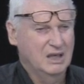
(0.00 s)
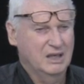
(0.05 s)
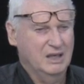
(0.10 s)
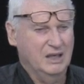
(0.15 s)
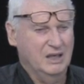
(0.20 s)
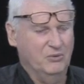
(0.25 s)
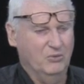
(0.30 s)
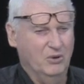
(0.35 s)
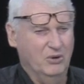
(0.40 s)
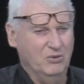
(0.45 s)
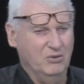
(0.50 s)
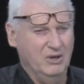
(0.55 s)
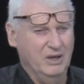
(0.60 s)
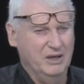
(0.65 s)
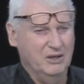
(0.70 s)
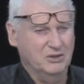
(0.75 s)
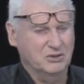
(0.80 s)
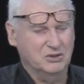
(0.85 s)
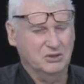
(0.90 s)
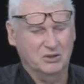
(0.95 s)
He wrote
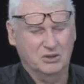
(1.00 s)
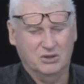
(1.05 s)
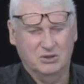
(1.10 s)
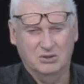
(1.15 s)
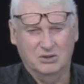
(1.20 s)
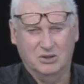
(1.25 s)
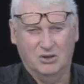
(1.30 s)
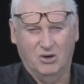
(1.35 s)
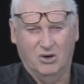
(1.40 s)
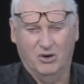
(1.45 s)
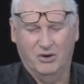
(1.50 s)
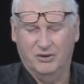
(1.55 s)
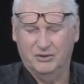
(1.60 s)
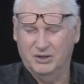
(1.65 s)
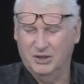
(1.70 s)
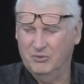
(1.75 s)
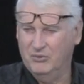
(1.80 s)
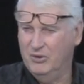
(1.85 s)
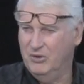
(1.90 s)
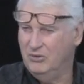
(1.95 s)
letters to Corinth.
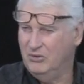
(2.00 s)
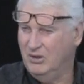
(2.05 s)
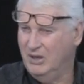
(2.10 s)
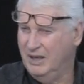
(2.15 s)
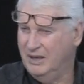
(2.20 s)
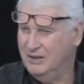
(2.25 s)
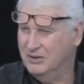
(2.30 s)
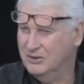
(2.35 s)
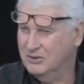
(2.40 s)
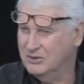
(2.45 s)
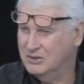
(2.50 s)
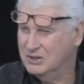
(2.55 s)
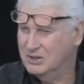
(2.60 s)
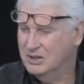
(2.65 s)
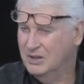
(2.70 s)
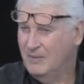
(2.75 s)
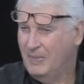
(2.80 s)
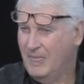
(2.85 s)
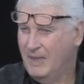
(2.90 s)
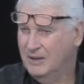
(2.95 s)
He wrote letters
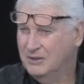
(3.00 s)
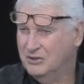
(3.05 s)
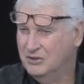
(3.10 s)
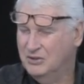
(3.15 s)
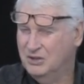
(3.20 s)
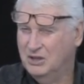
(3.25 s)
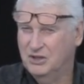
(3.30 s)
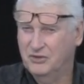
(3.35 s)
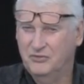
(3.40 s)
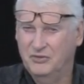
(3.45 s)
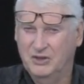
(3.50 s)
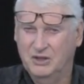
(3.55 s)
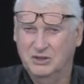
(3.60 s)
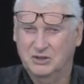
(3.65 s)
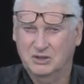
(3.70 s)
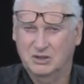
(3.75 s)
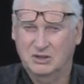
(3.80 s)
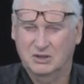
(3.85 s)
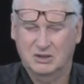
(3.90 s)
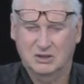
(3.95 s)
to the
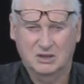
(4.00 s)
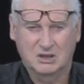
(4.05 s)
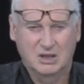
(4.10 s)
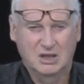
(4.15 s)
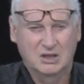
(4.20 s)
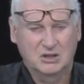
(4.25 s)
Ephesians.